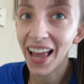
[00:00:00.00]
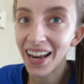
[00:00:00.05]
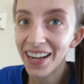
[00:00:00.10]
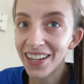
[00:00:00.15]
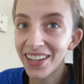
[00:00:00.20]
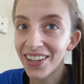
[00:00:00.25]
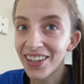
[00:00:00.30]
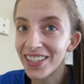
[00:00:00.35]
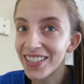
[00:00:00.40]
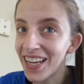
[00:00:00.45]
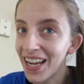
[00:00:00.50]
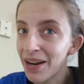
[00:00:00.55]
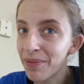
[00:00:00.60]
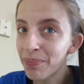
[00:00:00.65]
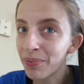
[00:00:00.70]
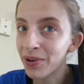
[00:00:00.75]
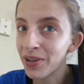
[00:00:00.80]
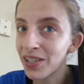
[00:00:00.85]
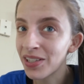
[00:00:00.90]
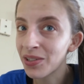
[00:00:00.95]
had a good day
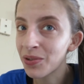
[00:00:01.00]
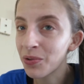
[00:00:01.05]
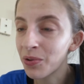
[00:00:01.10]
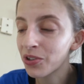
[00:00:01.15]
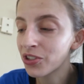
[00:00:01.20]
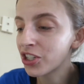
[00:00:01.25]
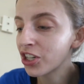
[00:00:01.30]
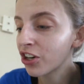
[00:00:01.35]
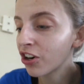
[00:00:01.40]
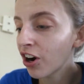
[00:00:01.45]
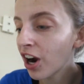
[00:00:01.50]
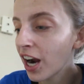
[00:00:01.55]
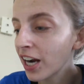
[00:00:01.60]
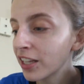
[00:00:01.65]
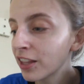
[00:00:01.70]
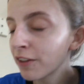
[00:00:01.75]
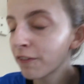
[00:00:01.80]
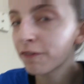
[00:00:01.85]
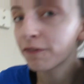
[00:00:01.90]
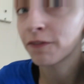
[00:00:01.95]
at preschool. She
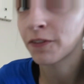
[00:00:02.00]
cried the